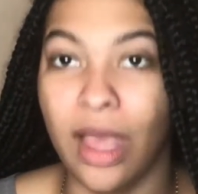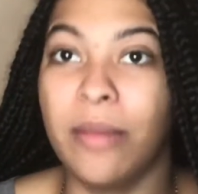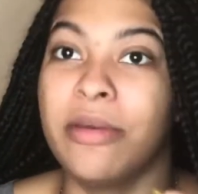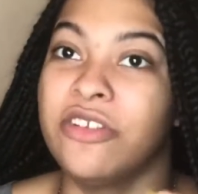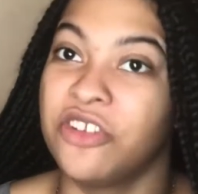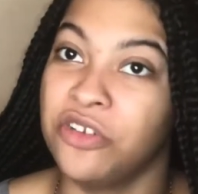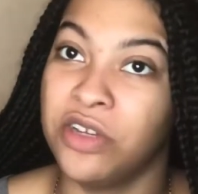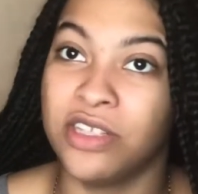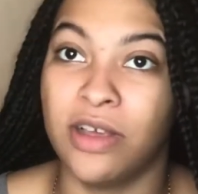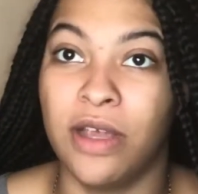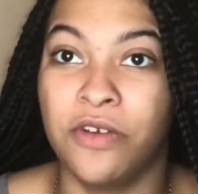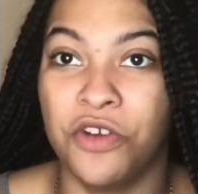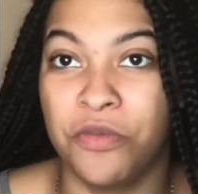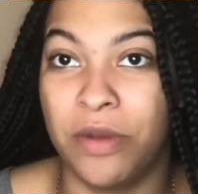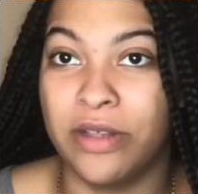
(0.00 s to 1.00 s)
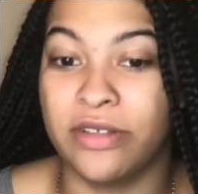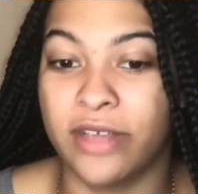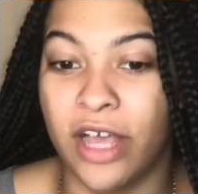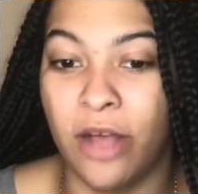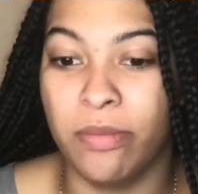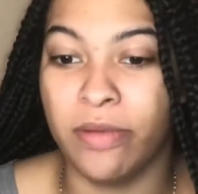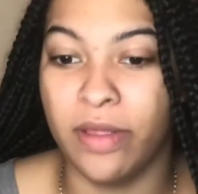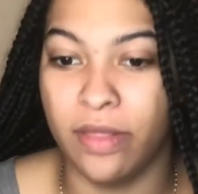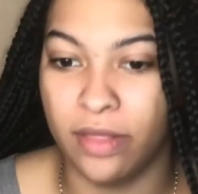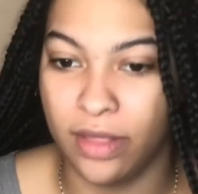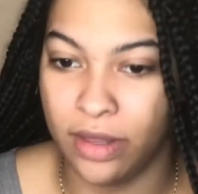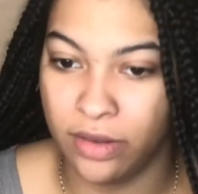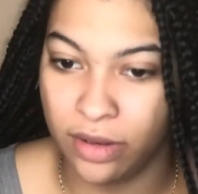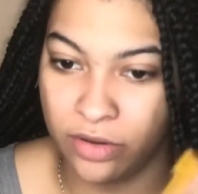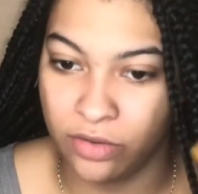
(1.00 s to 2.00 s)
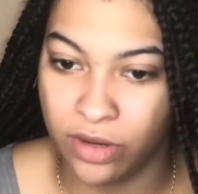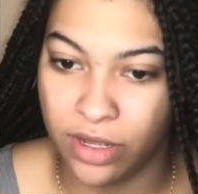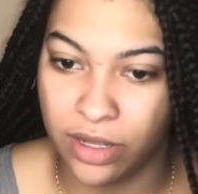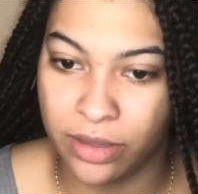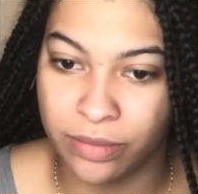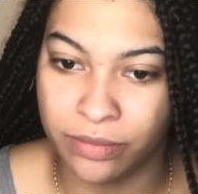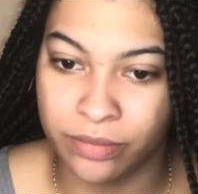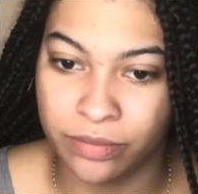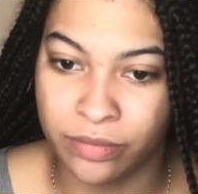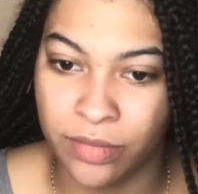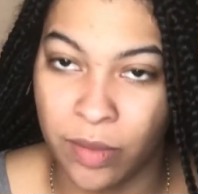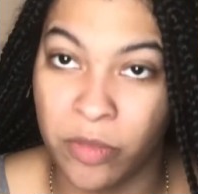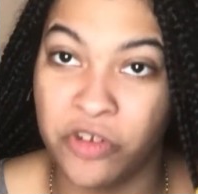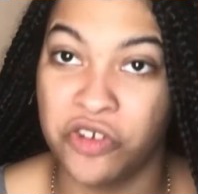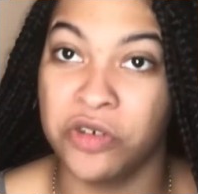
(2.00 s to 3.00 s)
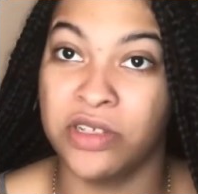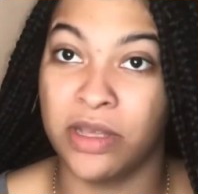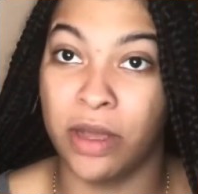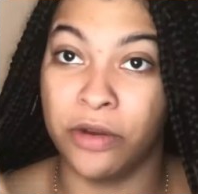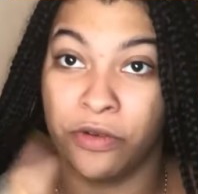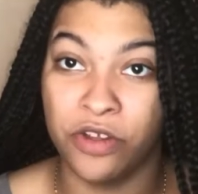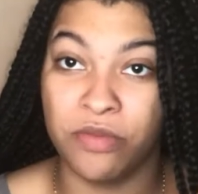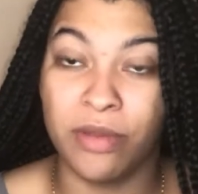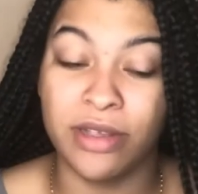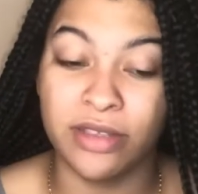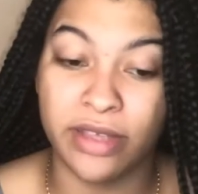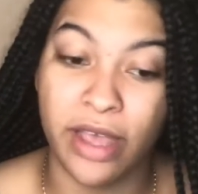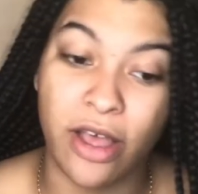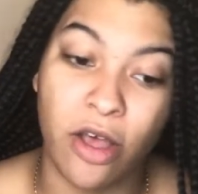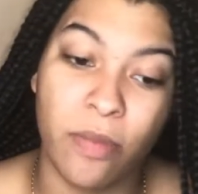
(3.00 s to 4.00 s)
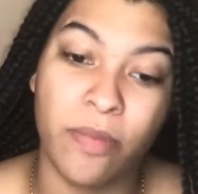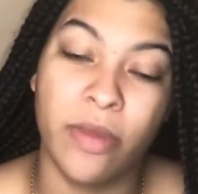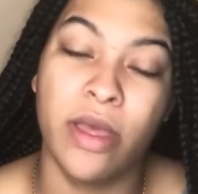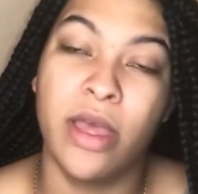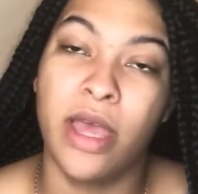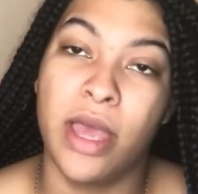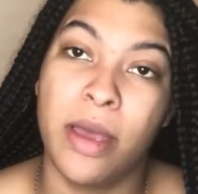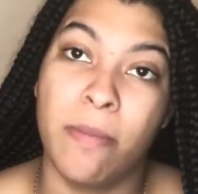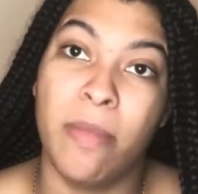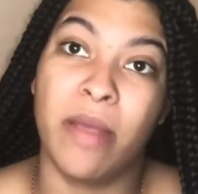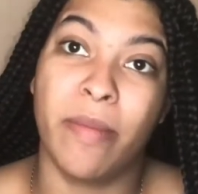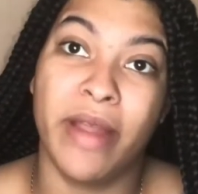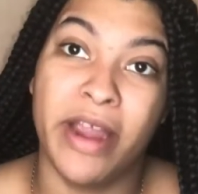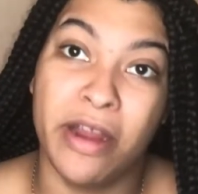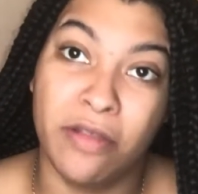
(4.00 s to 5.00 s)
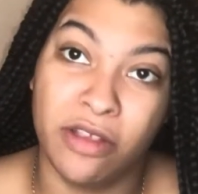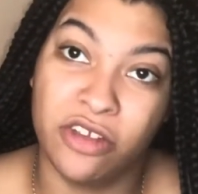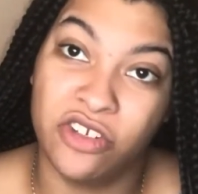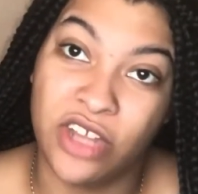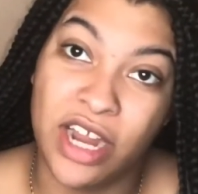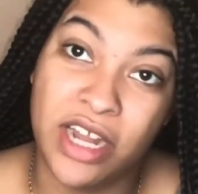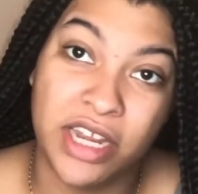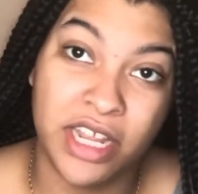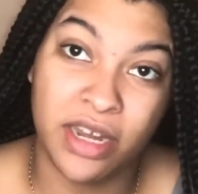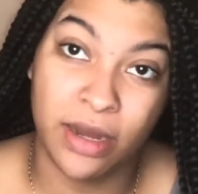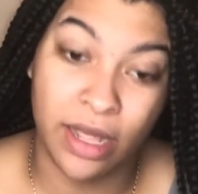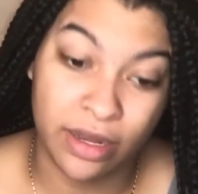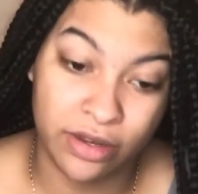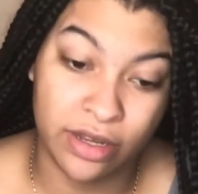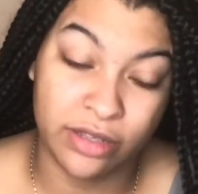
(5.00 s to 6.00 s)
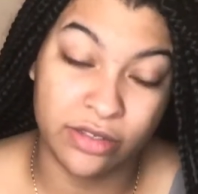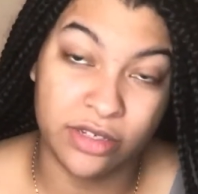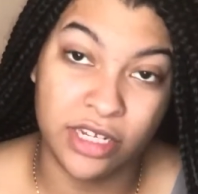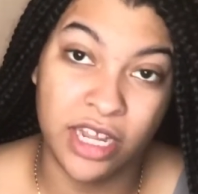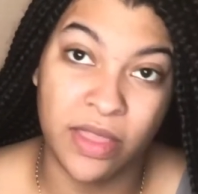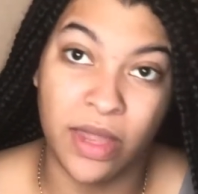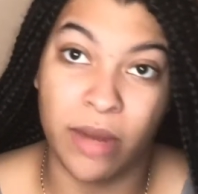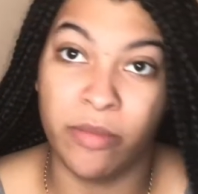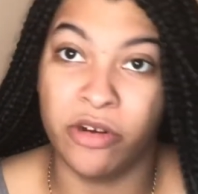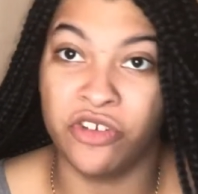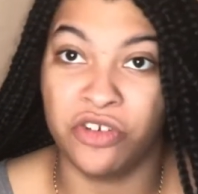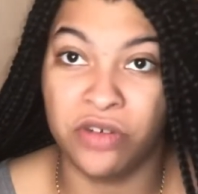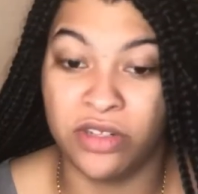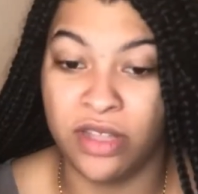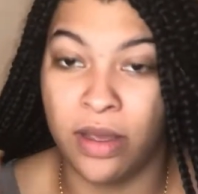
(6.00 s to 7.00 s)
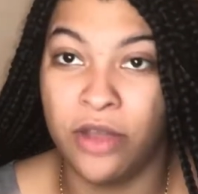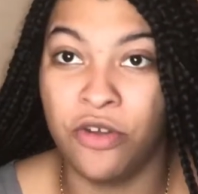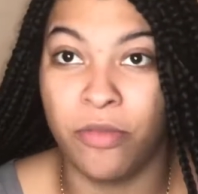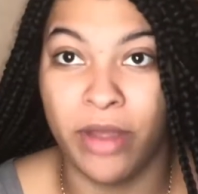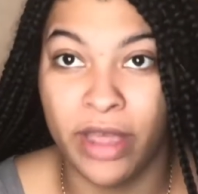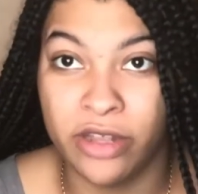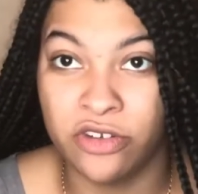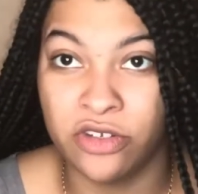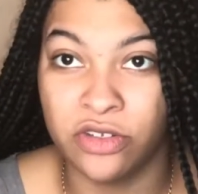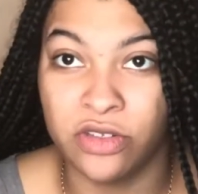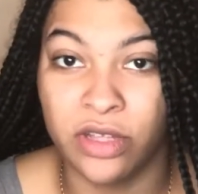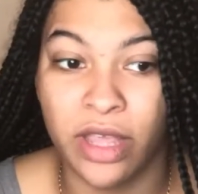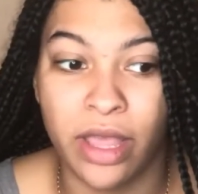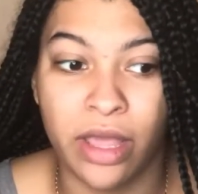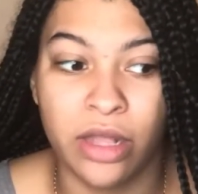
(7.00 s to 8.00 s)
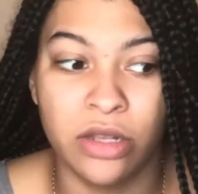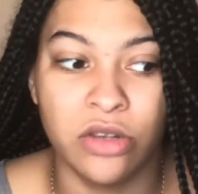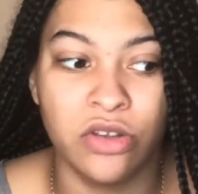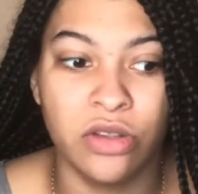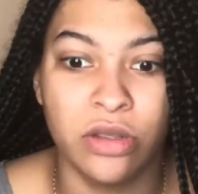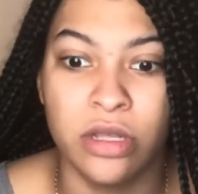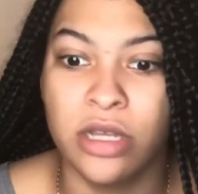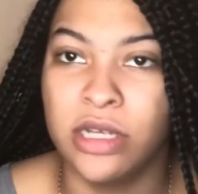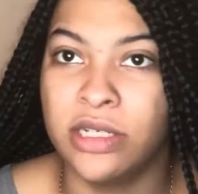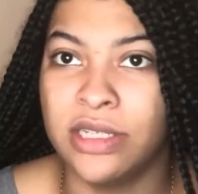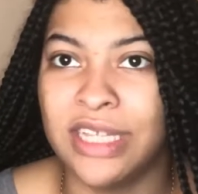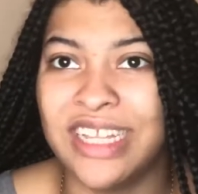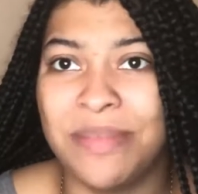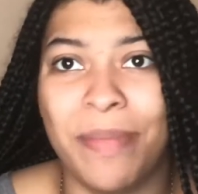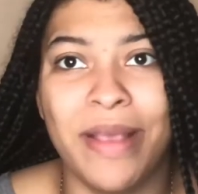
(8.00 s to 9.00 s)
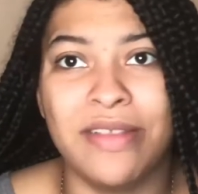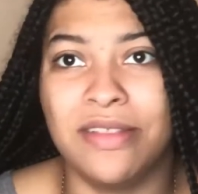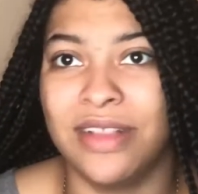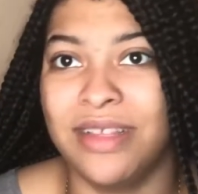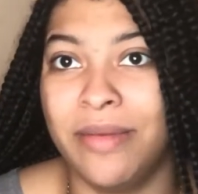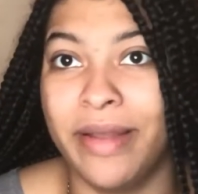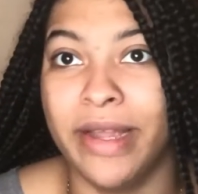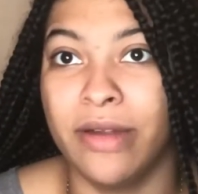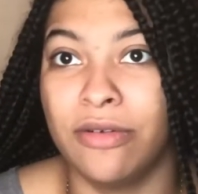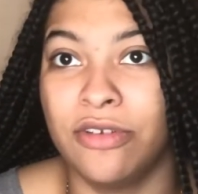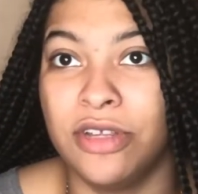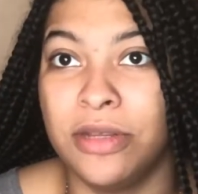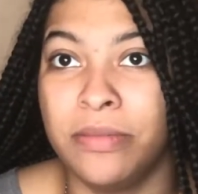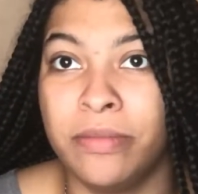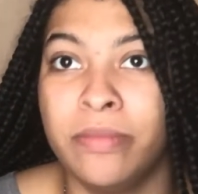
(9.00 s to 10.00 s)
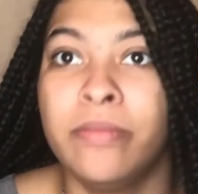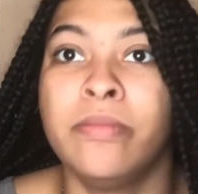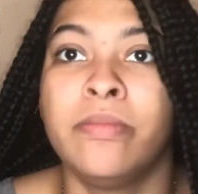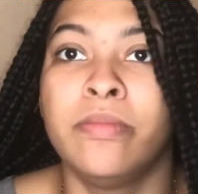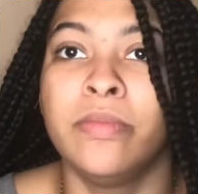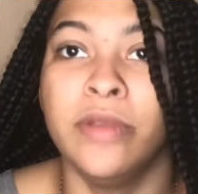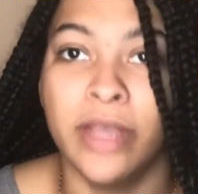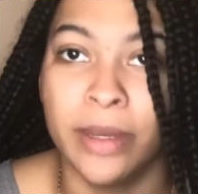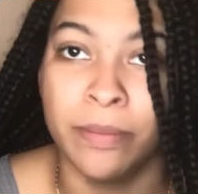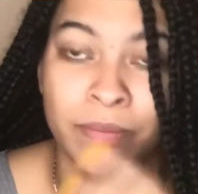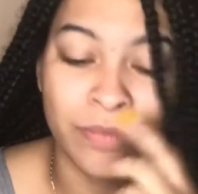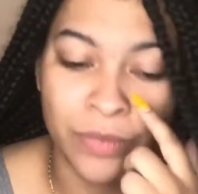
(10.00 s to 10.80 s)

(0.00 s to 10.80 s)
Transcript: gonna show you guys how I grease my scalp, and then I'm gonna show you guys how I grease my scalp, make my hair look shiny and not dusty, and then I'm gonna show you guys how I do my edges, and that's basically my hair routine. Yeah.